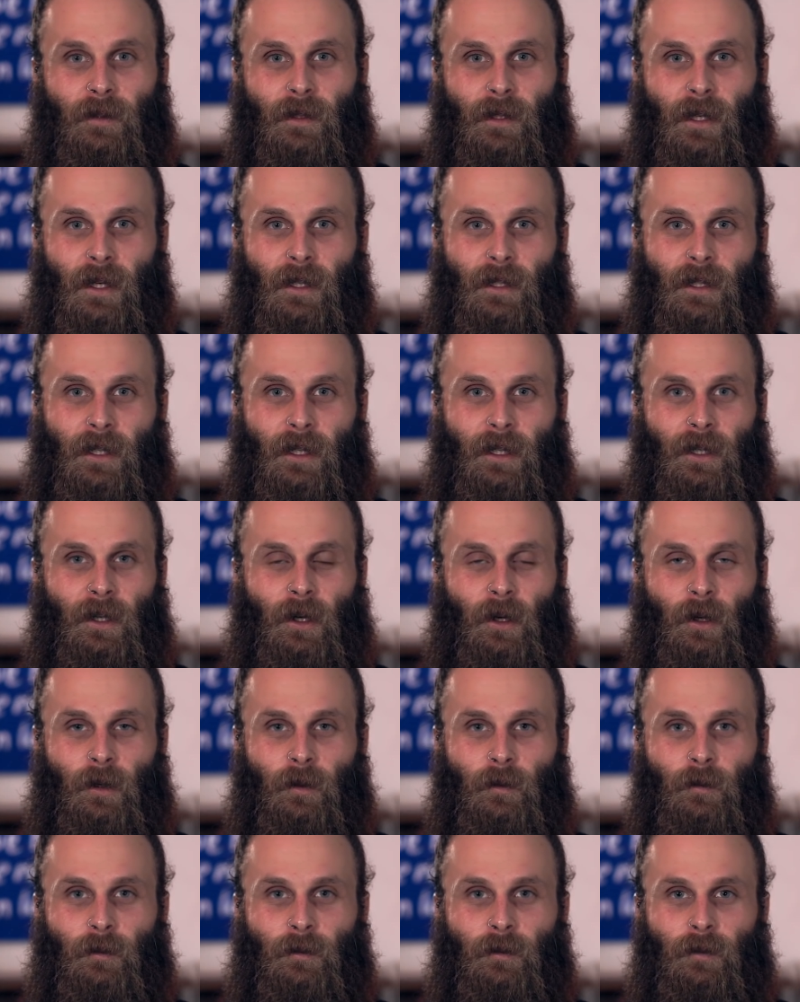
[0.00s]
This idea
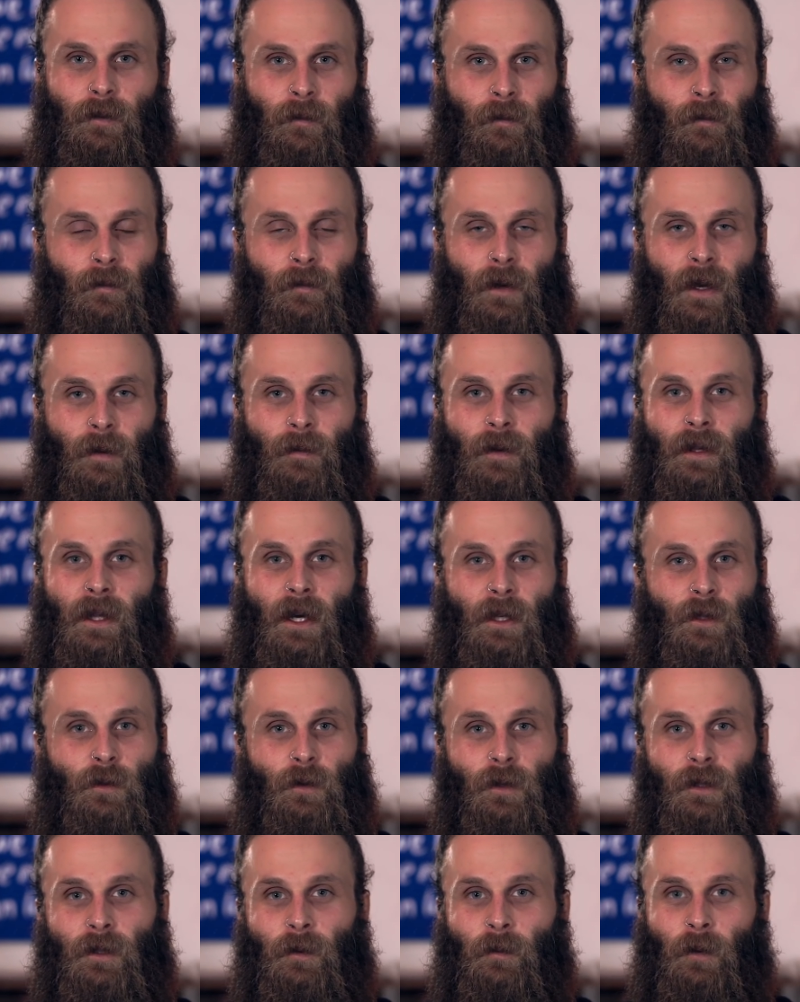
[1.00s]
of maybe
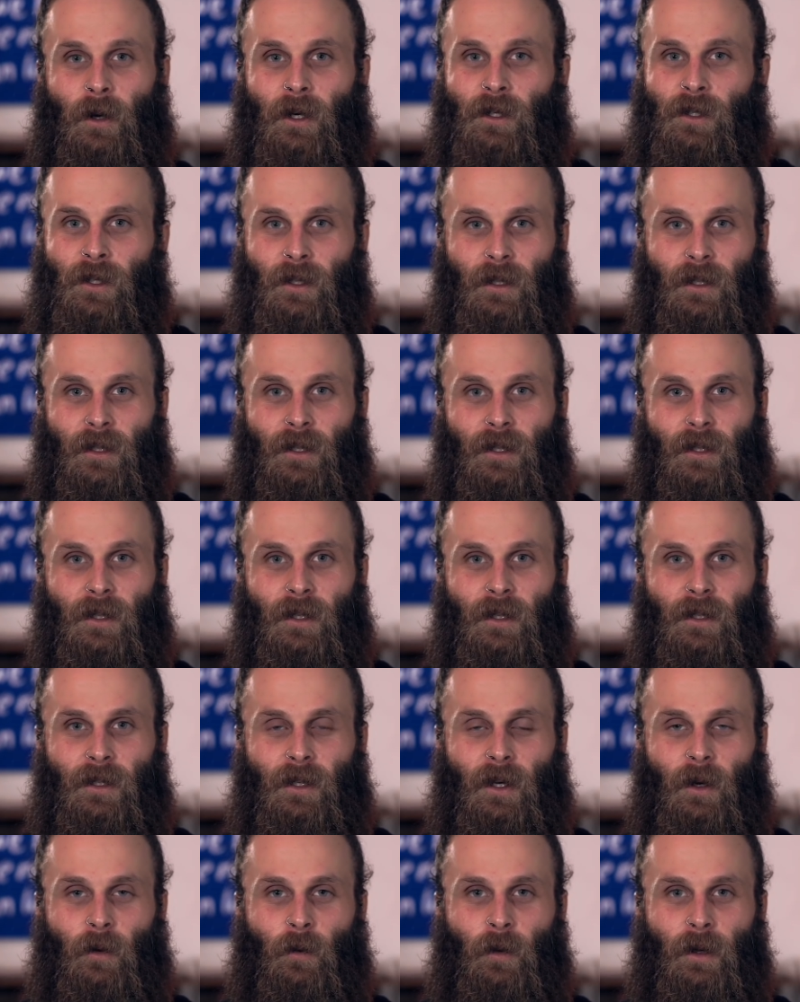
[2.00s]
that's what depression is
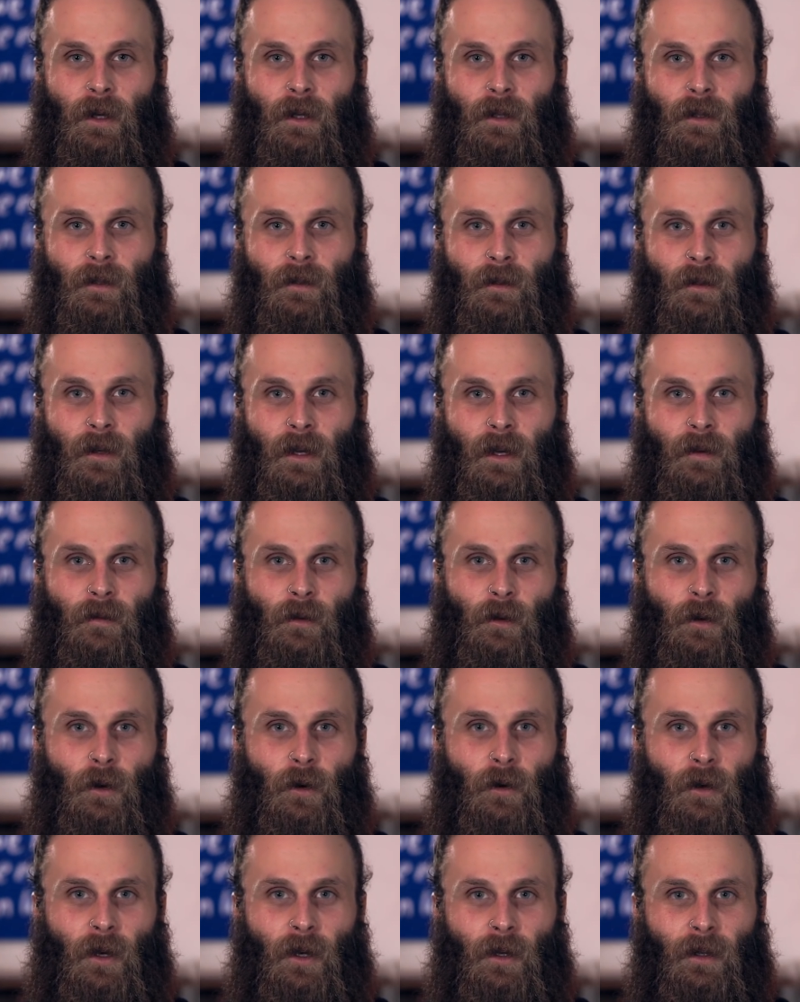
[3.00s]
is that when, even though